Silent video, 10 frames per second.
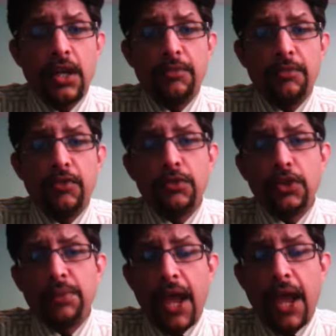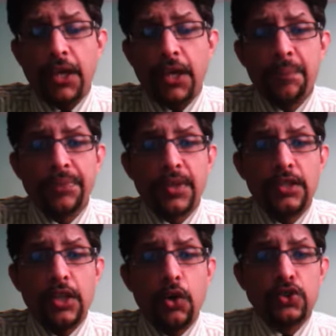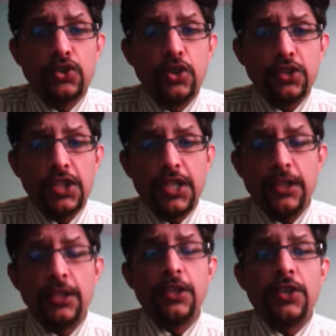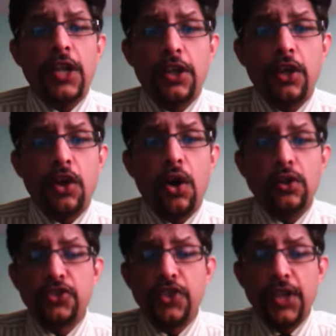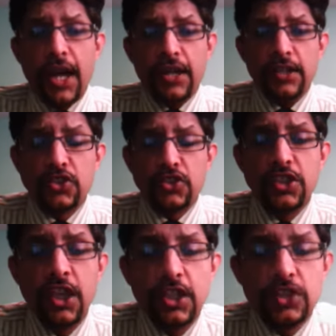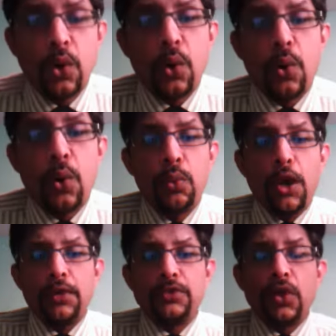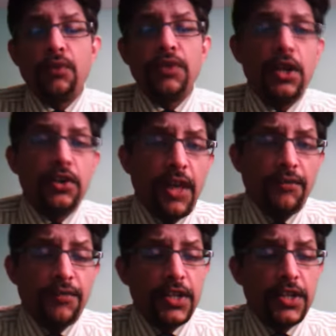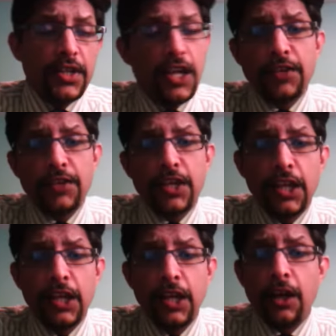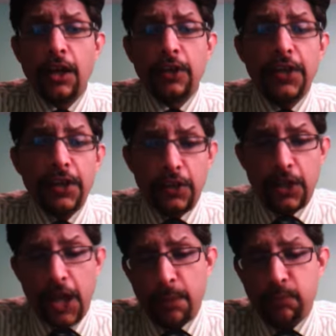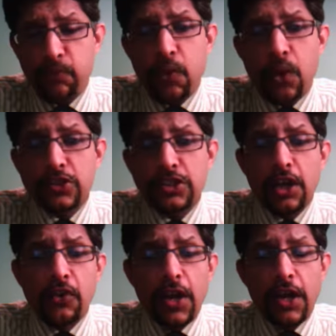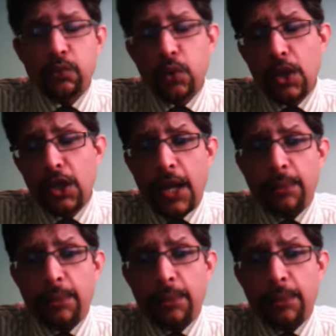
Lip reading: we would be having the host New Zealand taking on the Sri Lankans. So we are definitely gearing up for a great World Cup